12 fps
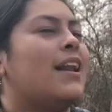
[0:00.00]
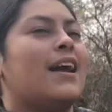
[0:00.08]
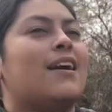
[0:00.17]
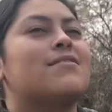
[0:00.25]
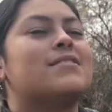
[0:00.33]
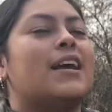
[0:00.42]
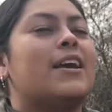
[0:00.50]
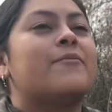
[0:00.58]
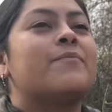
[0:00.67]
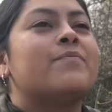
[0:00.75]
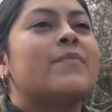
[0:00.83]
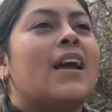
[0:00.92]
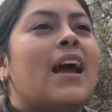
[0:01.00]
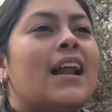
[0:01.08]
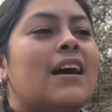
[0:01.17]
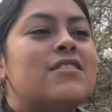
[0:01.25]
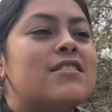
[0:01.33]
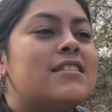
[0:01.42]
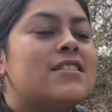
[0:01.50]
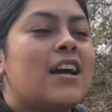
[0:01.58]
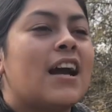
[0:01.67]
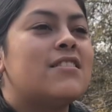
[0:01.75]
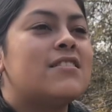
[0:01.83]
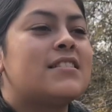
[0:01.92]
Like I was like, And I just
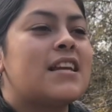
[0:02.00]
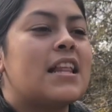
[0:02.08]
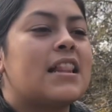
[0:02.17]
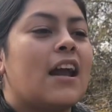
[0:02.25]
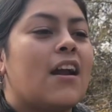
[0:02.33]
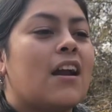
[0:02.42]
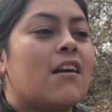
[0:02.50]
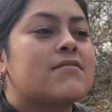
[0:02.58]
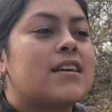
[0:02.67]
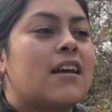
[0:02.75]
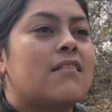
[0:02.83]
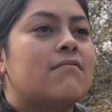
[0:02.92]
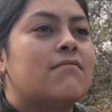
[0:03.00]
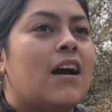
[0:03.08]
stayed there, and I was like,